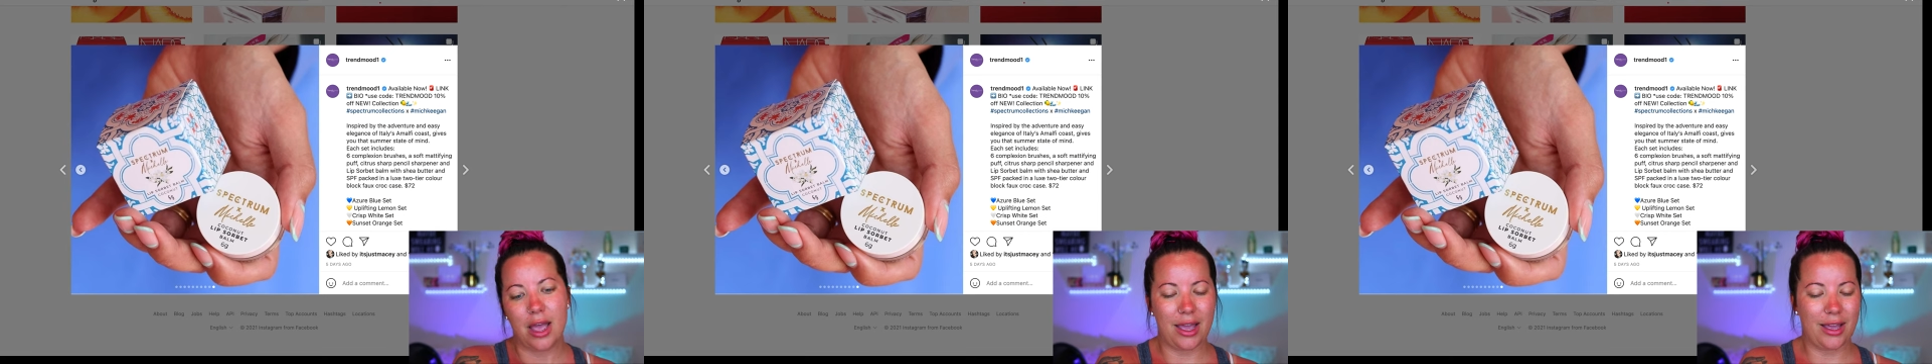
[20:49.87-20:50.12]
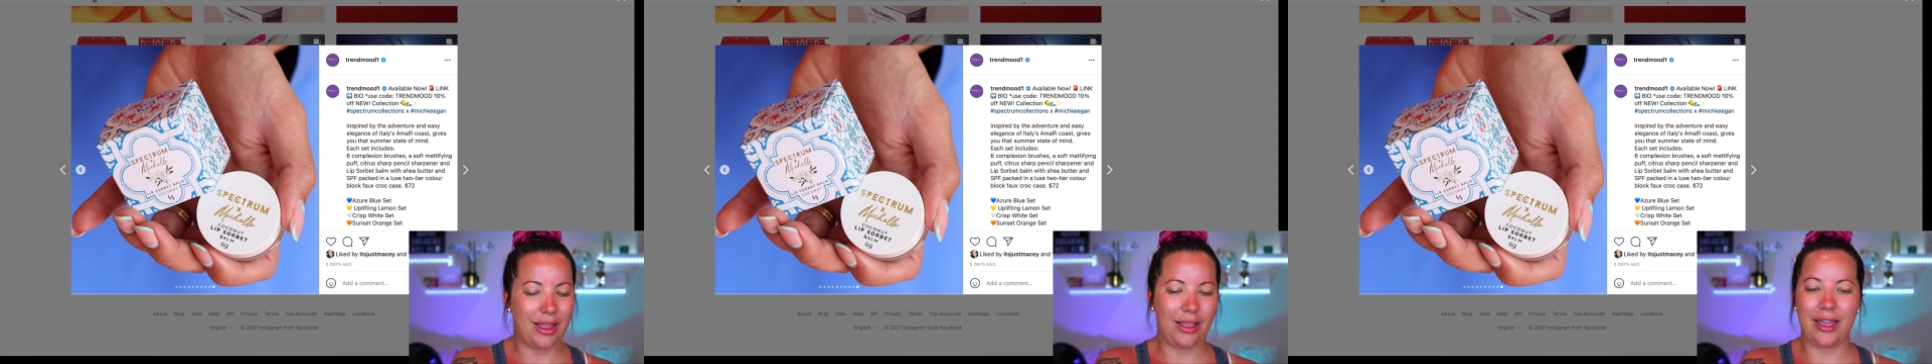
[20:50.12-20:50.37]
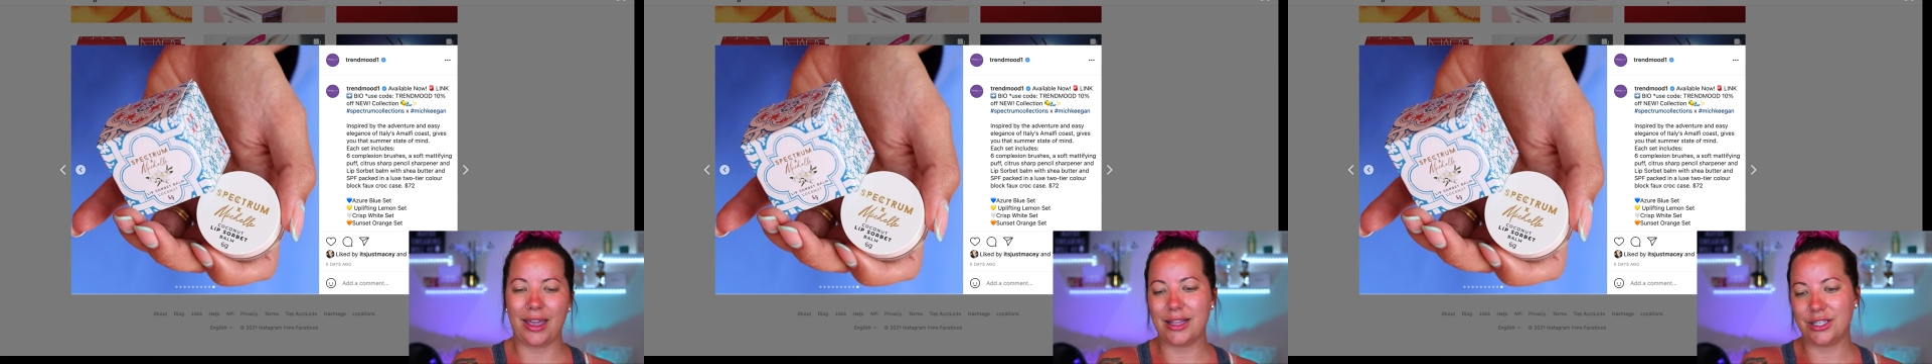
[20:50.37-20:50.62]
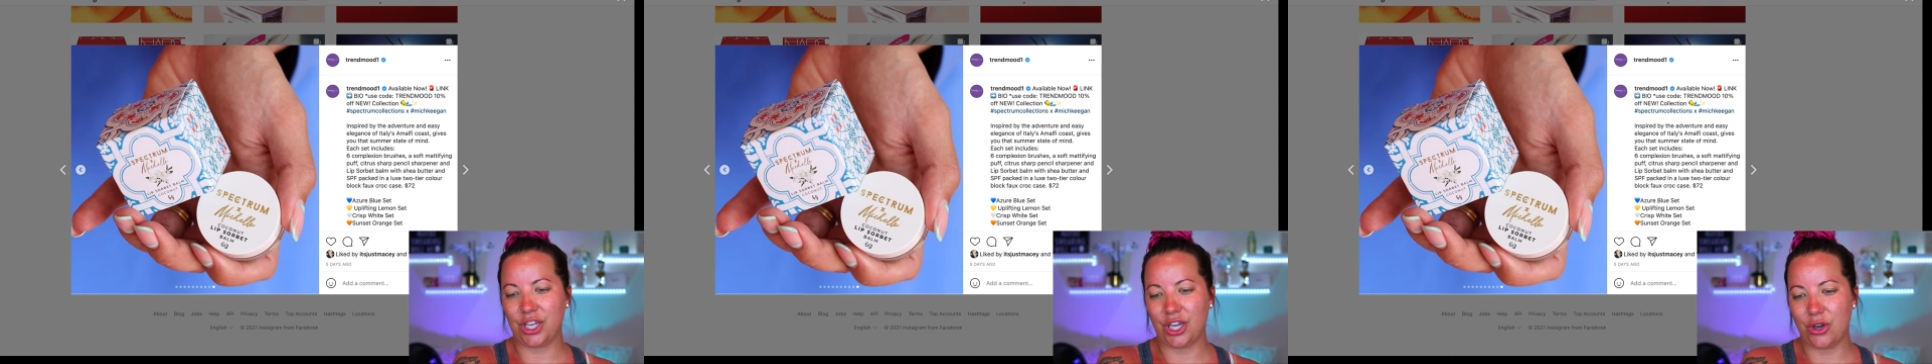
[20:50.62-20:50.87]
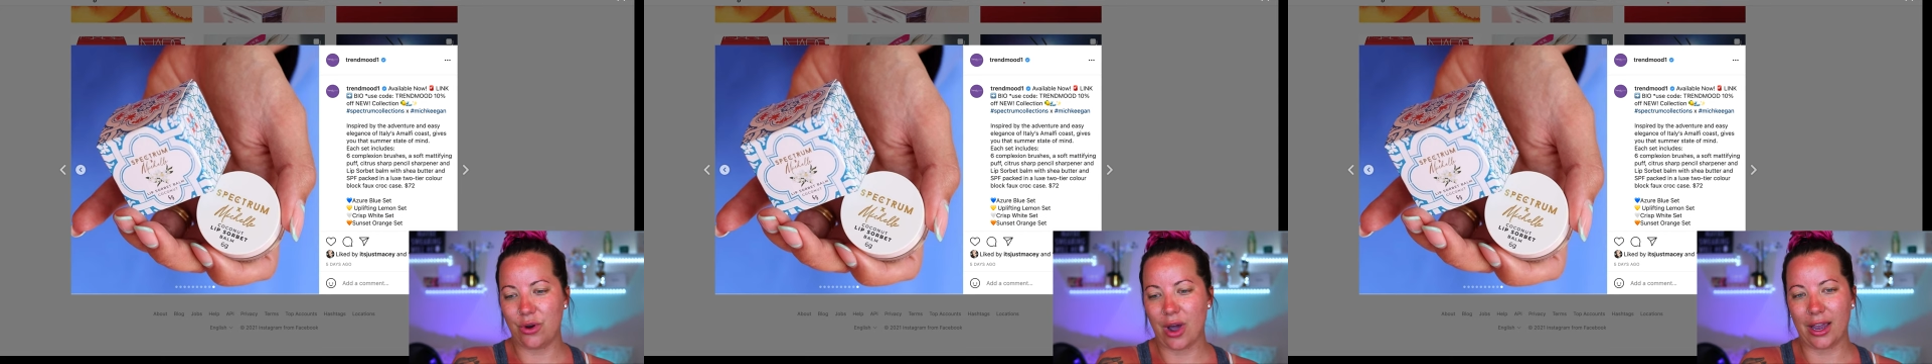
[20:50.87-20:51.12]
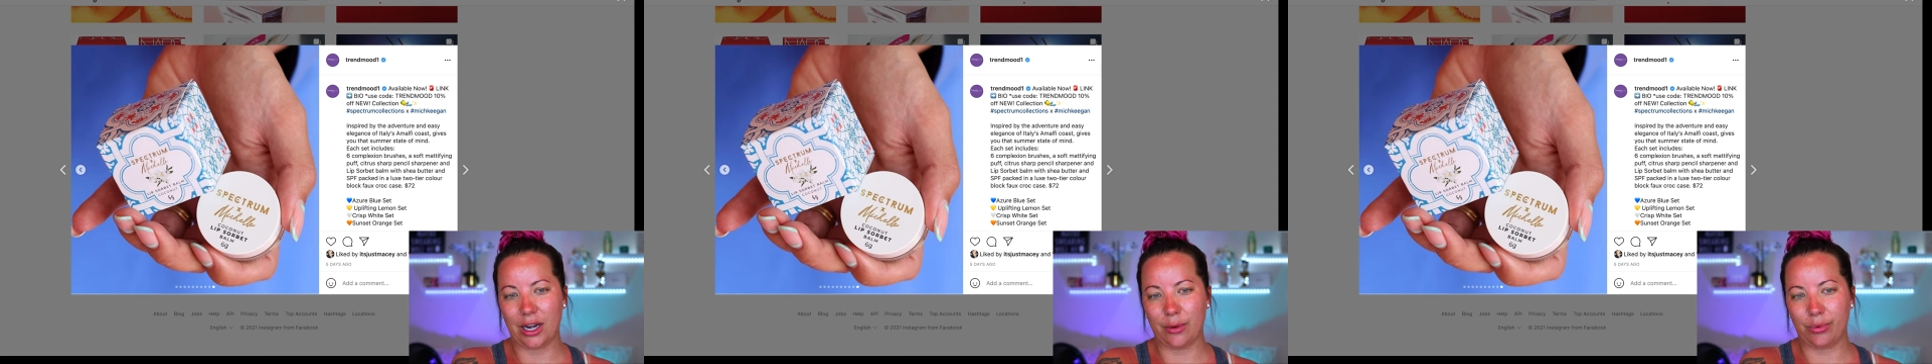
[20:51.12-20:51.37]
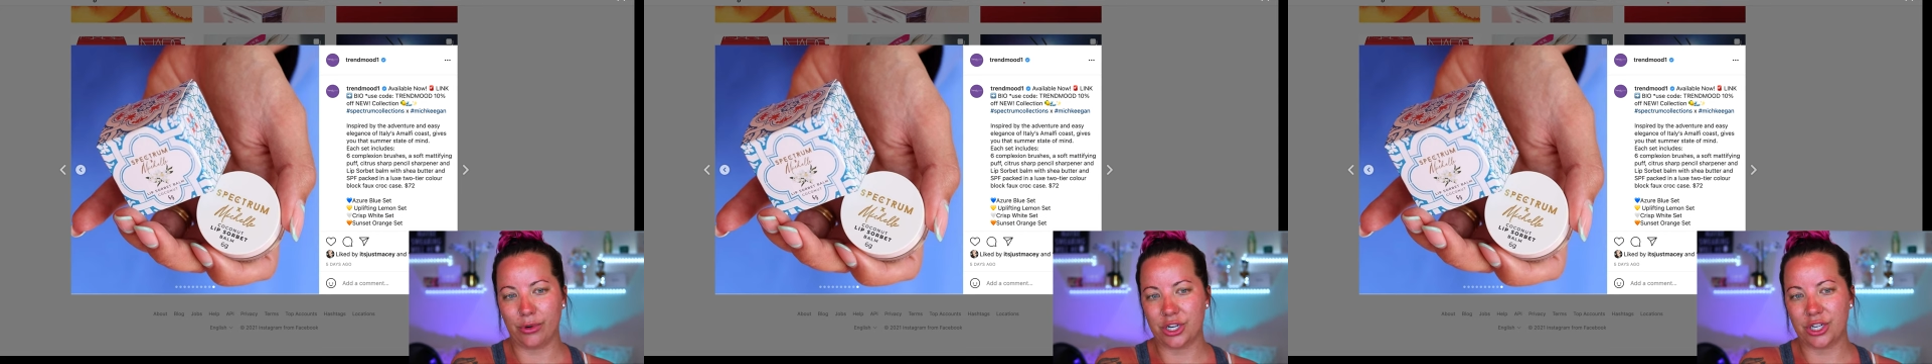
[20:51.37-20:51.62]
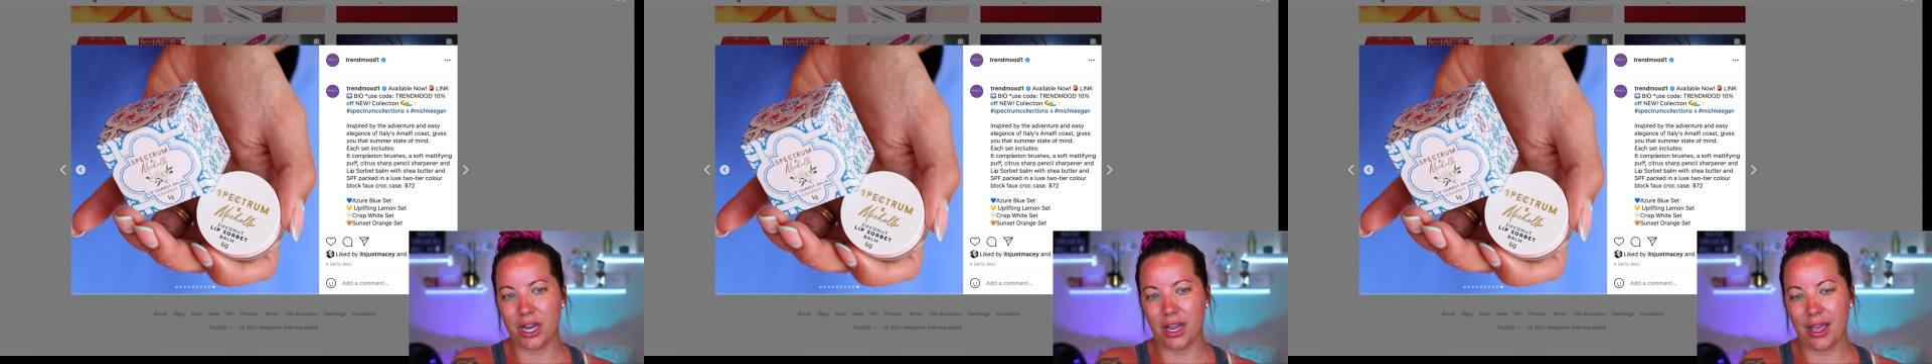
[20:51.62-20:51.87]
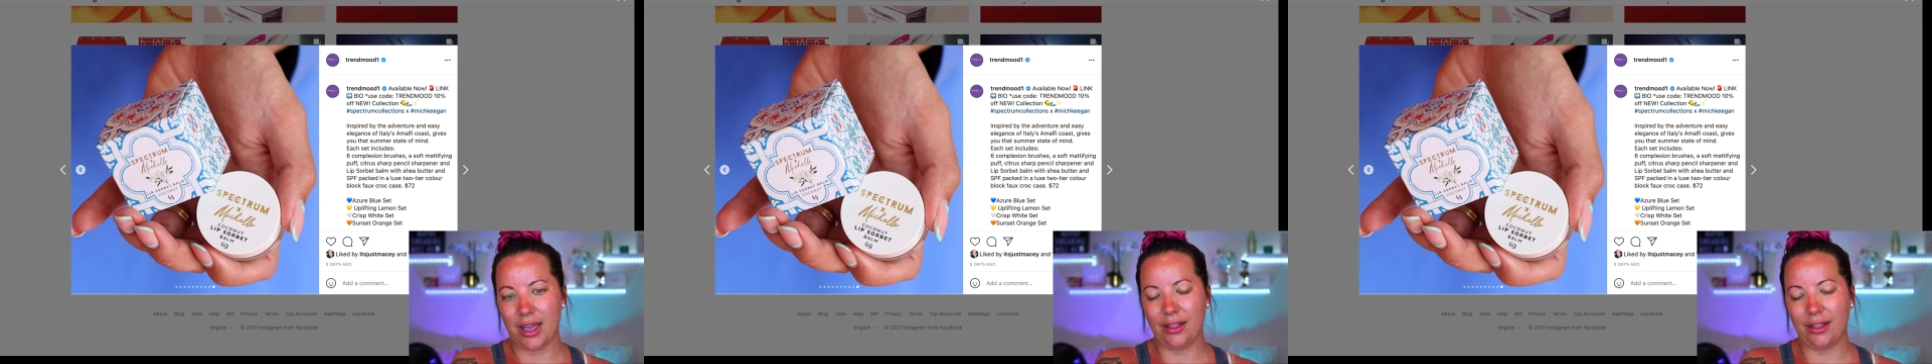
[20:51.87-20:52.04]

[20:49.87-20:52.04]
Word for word: It like it's cute. I could appreciate it.